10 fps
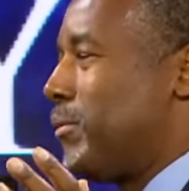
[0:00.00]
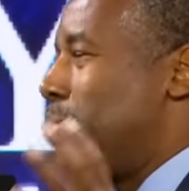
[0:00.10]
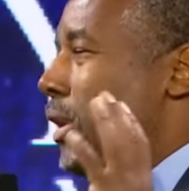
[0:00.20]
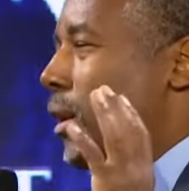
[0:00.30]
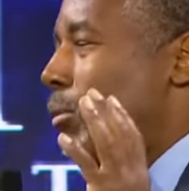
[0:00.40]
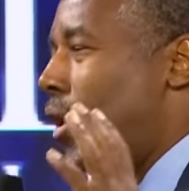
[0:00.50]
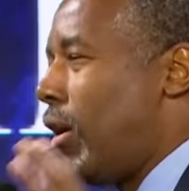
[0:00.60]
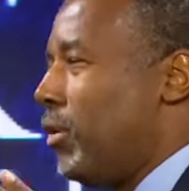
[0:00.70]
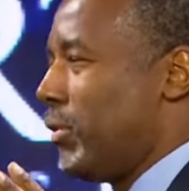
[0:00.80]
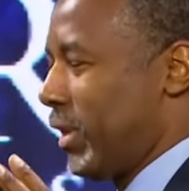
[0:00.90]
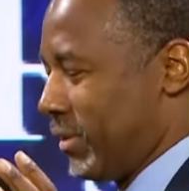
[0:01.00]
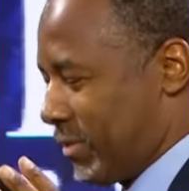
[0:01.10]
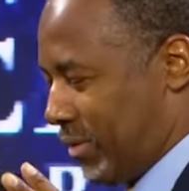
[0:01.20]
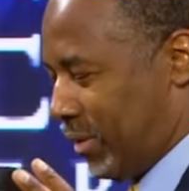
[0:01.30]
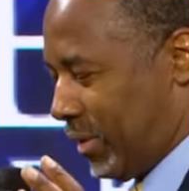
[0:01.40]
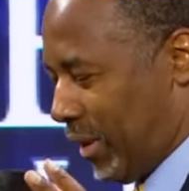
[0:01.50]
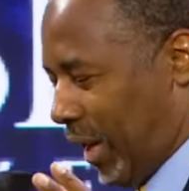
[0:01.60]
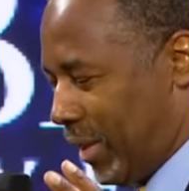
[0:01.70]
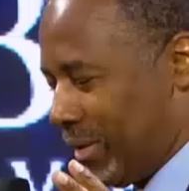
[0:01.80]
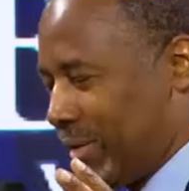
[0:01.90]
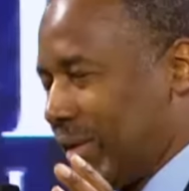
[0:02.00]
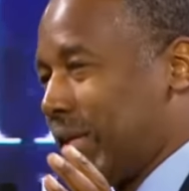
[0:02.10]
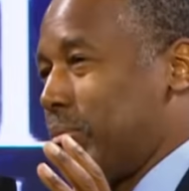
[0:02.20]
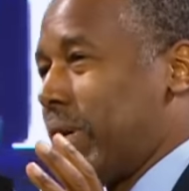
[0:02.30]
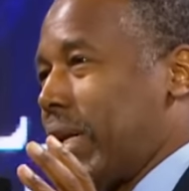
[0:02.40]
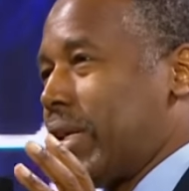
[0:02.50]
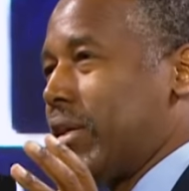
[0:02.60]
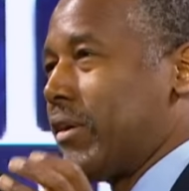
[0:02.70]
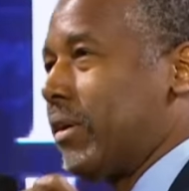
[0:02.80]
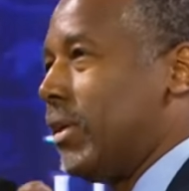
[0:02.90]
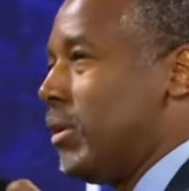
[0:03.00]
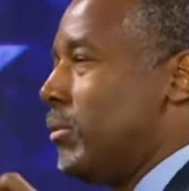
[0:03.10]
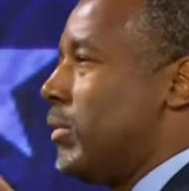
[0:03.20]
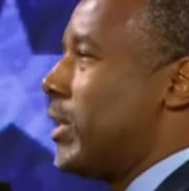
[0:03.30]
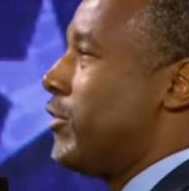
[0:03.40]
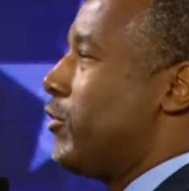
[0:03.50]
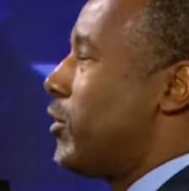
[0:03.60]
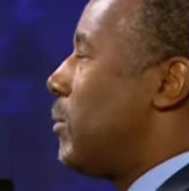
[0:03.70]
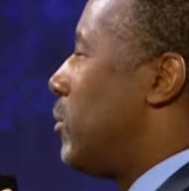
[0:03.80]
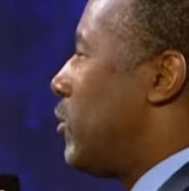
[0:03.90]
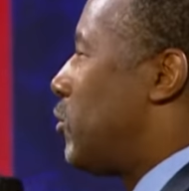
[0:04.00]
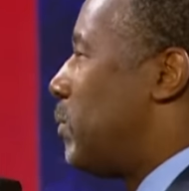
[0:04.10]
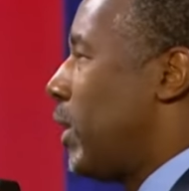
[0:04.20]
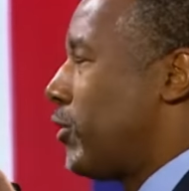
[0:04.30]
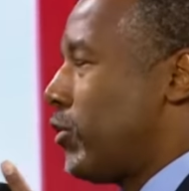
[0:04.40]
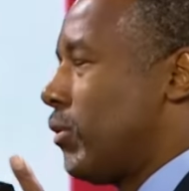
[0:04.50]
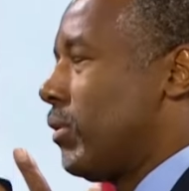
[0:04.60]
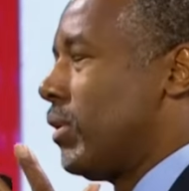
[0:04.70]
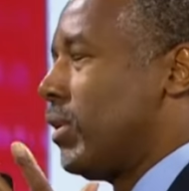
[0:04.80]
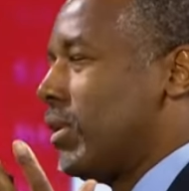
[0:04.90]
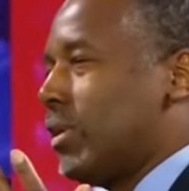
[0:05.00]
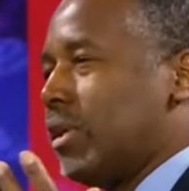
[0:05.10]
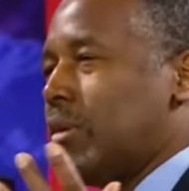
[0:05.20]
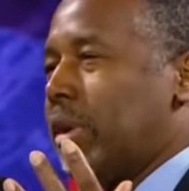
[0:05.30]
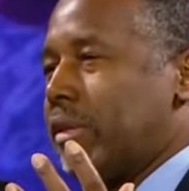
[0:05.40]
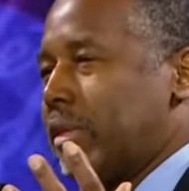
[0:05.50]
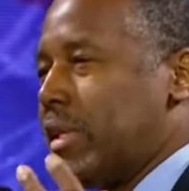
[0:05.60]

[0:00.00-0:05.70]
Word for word: but I'm always delighted to get back here because there's something special about the